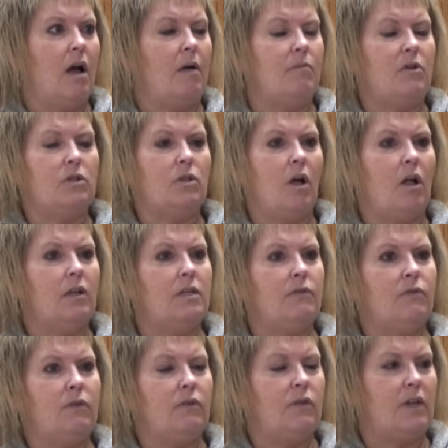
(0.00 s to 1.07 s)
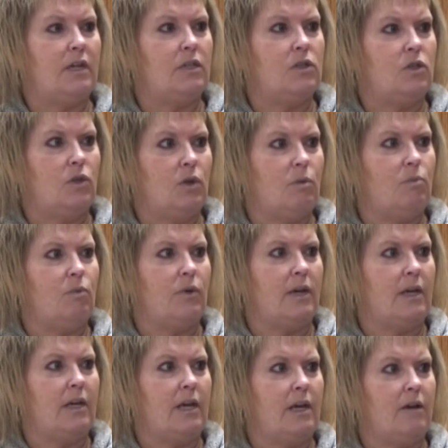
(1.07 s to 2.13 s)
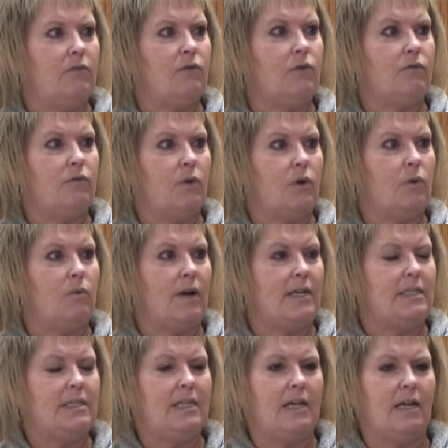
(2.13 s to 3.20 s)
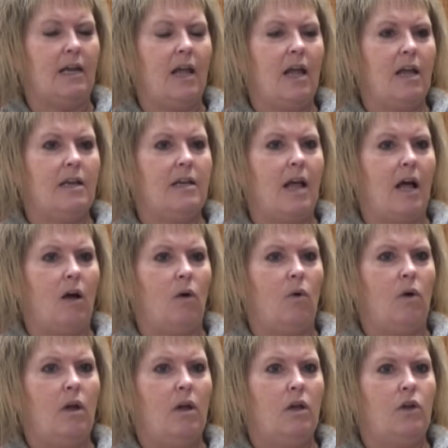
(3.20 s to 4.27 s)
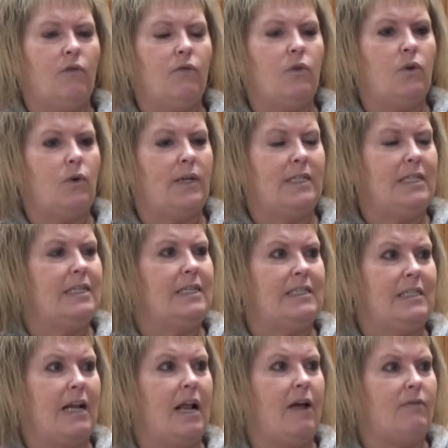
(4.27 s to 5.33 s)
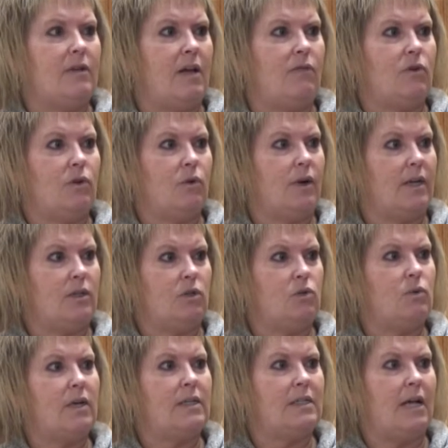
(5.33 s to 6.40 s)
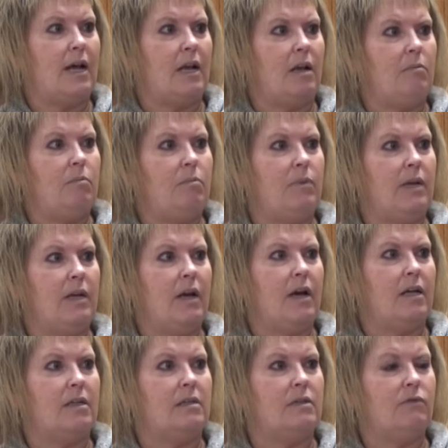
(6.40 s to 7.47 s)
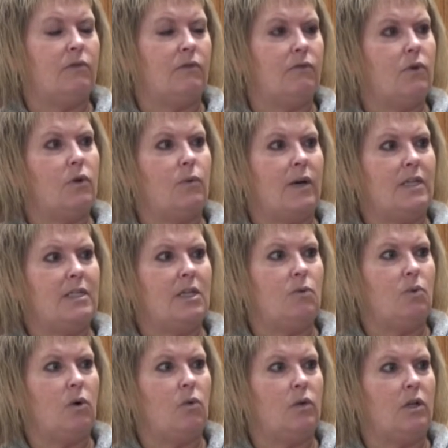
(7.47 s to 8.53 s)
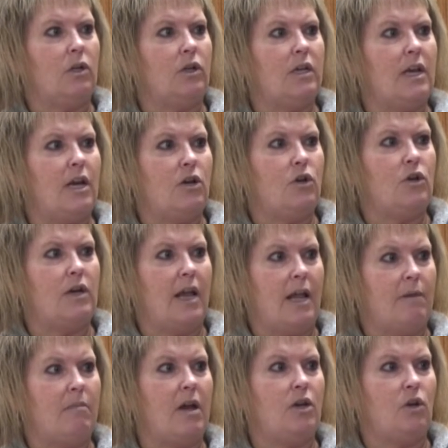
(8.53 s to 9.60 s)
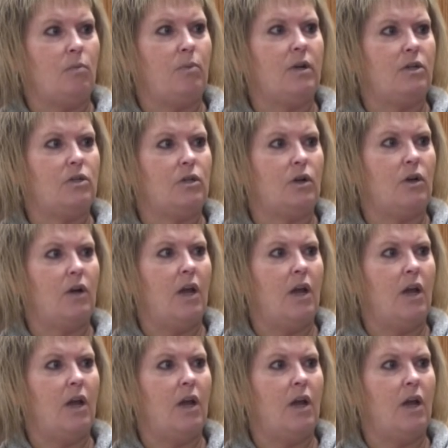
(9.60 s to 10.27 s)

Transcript: There's all different things you can bring in for photo ID. Now, your photo ID does not have to have your correct address on it, because for photo ID, we're only looking at your name and your picture.